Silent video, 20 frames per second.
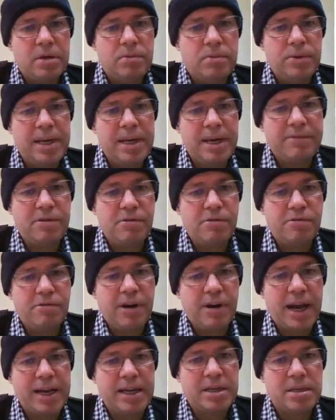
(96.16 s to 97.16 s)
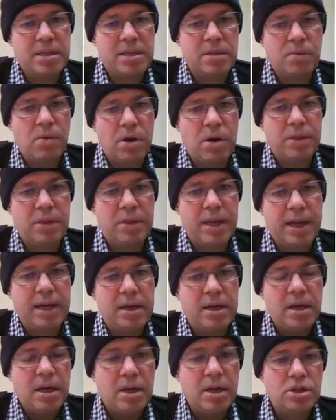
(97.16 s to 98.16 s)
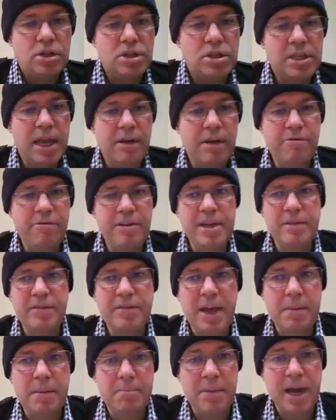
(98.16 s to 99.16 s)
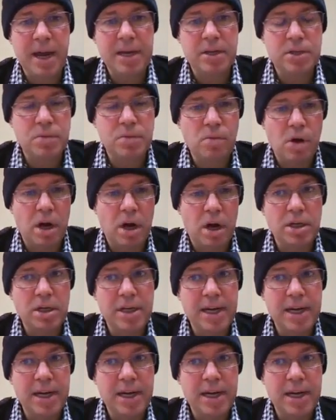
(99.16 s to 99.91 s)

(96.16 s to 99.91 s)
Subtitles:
We never write the 1 there. So to get rid of that minus 1,